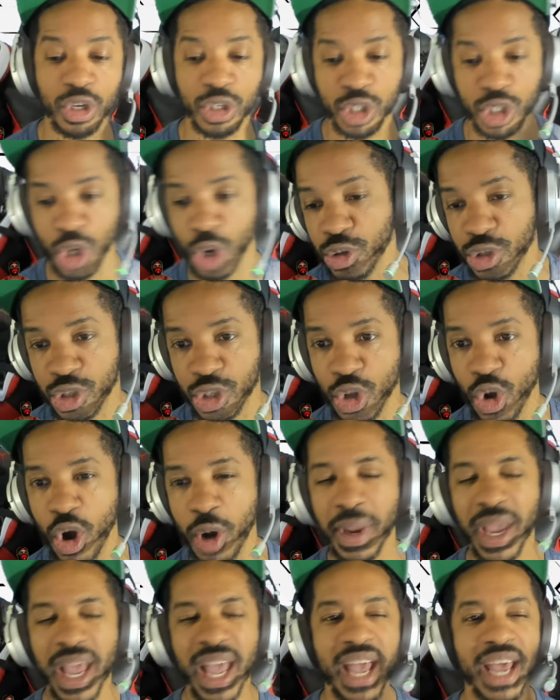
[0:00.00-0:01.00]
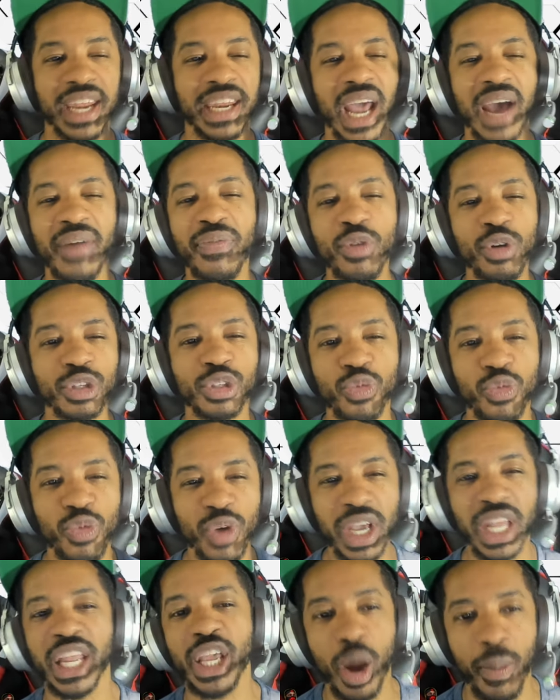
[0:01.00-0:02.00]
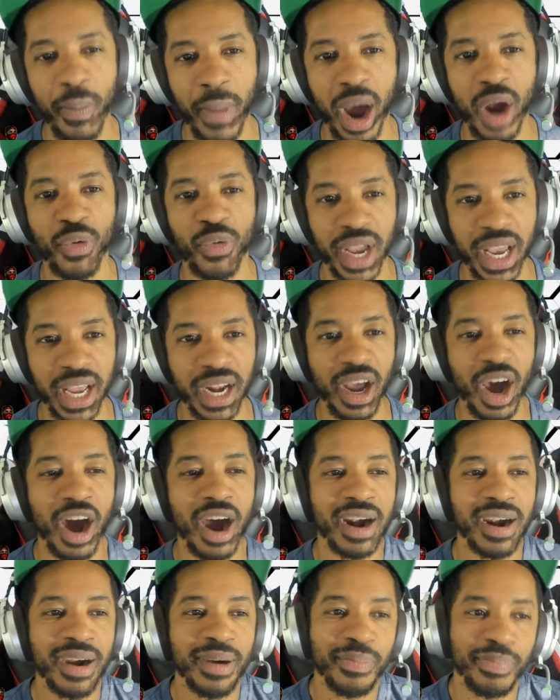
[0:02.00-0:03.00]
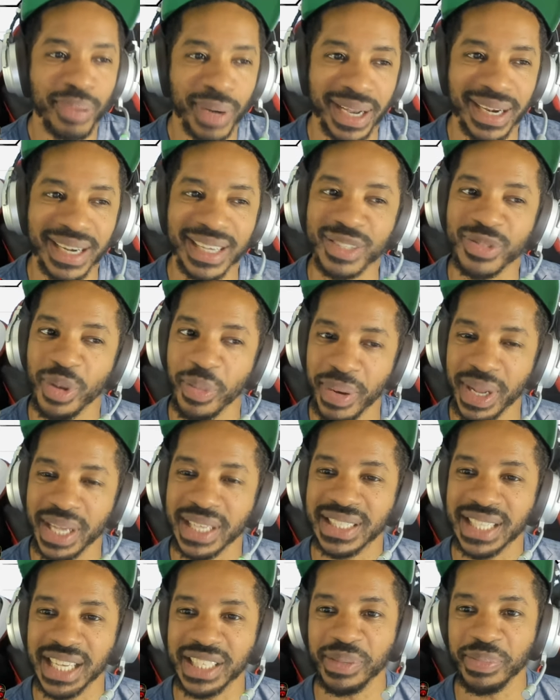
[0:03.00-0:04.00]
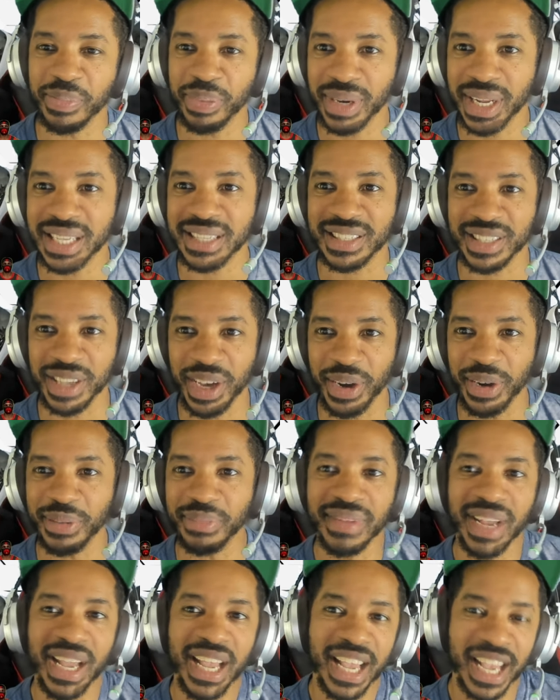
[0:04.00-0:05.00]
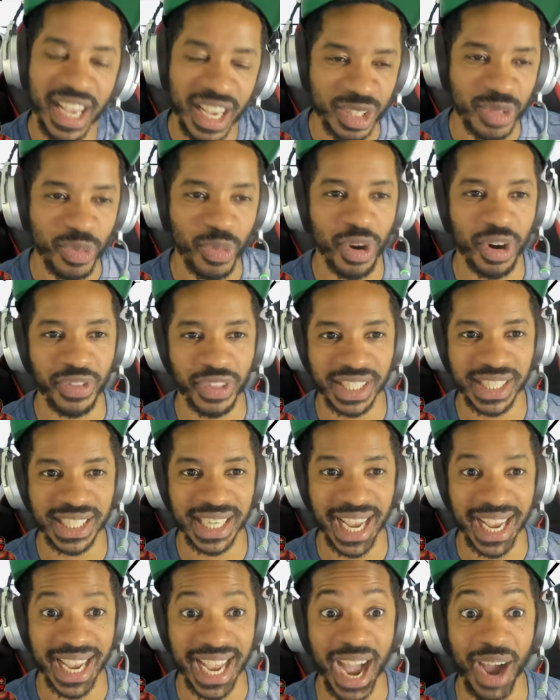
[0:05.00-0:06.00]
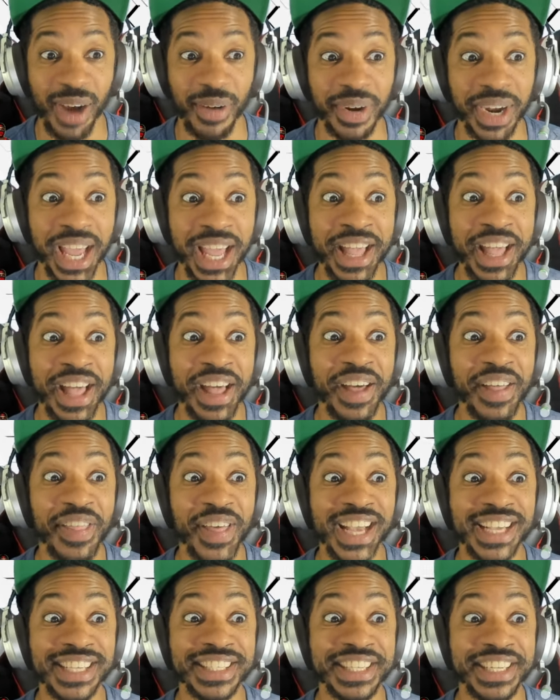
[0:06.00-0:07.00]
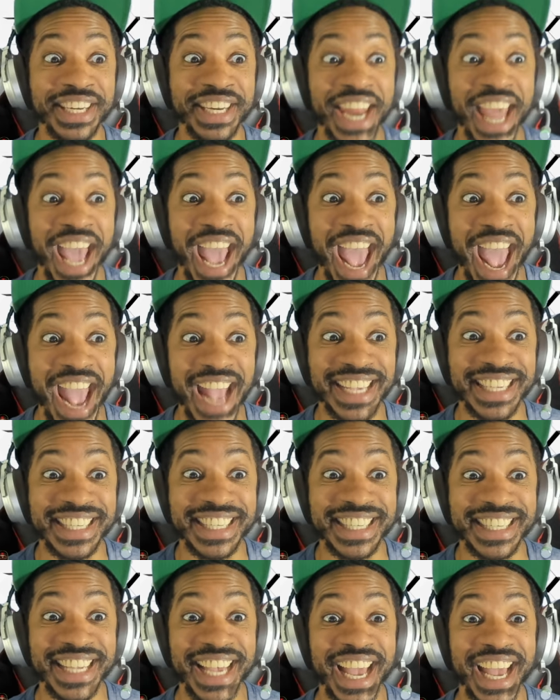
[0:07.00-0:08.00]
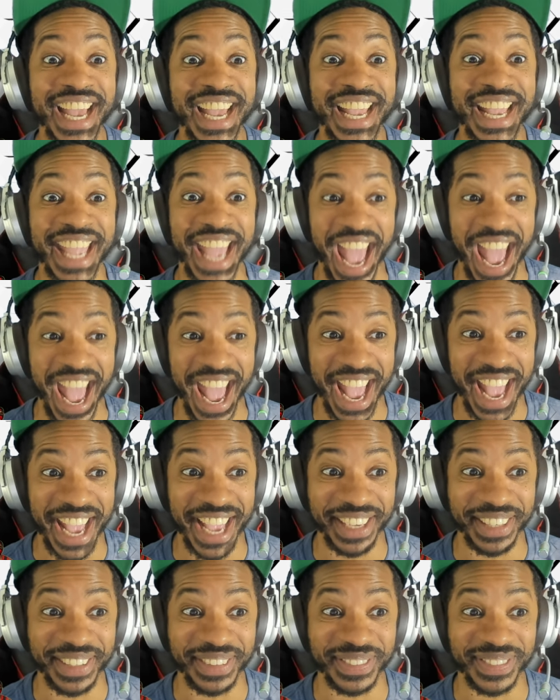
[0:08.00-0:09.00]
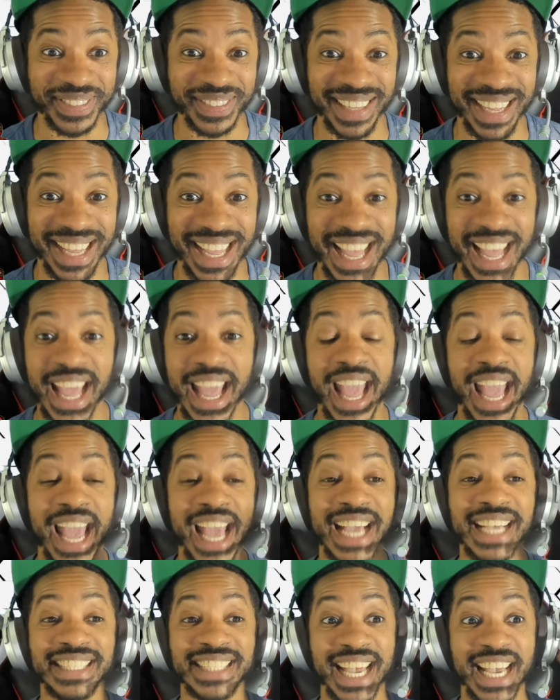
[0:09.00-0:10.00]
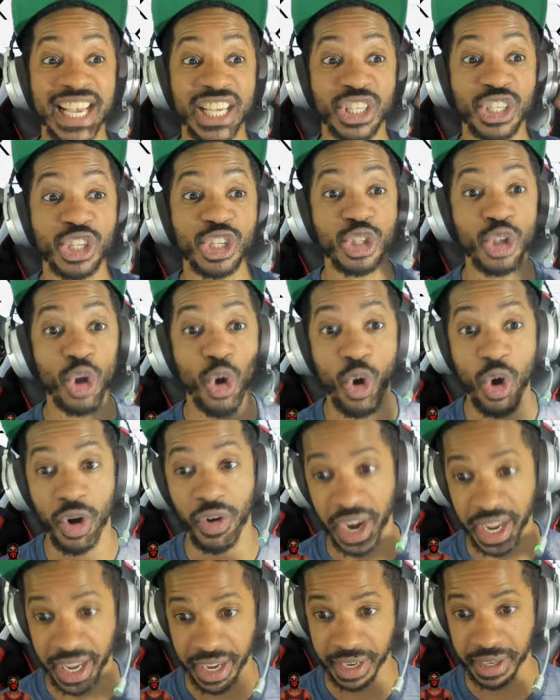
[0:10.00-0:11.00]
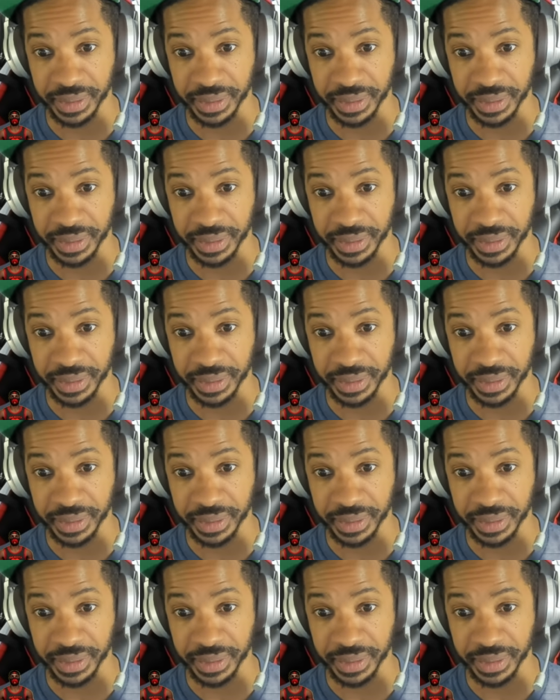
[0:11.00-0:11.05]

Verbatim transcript: Soulstorm never was really on my radar, but it's with PlayStation Plus, so it's worth a check out. This next game is historic.